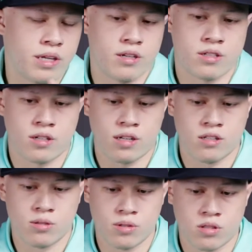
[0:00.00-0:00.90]
Players are
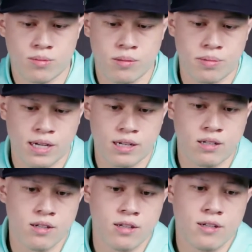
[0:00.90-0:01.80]
eligible to be
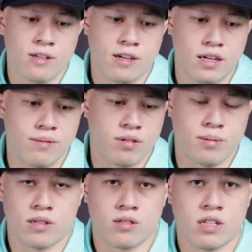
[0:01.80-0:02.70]
picked
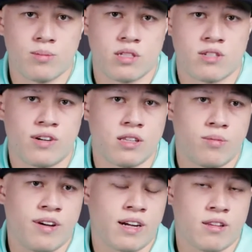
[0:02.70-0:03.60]
from other teams, despite
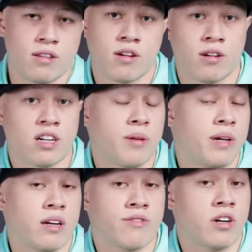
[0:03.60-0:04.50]
the fact that they're not
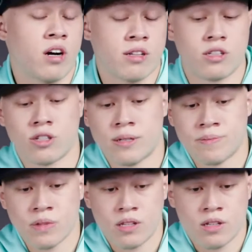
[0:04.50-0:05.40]
coming out of college.
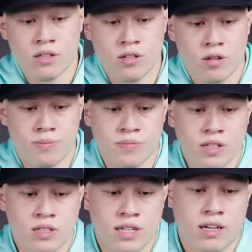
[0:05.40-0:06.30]

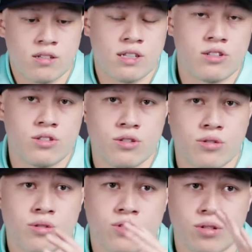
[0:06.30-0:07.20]
So Seattle needs
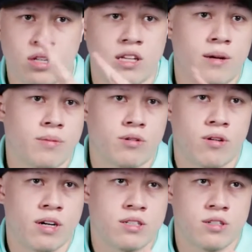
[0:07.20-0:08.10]
to sort of clean up the
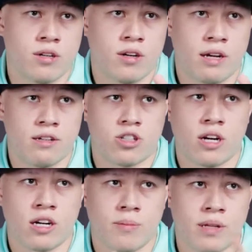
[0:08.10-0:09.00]
roster and
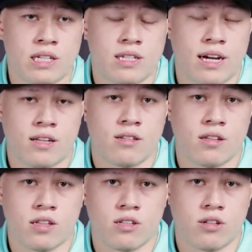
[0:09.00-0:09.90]
chalk up any
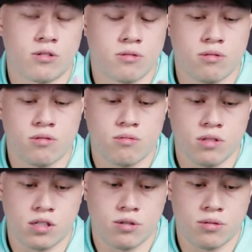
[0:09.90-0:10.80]
talent that they don't,
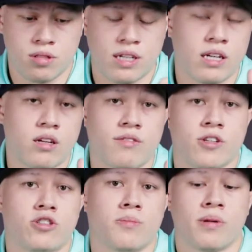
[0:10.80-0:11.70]
you know, see in their
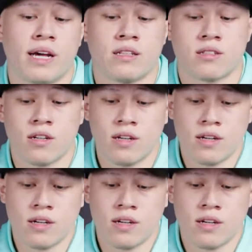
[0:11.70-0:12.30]
future plans.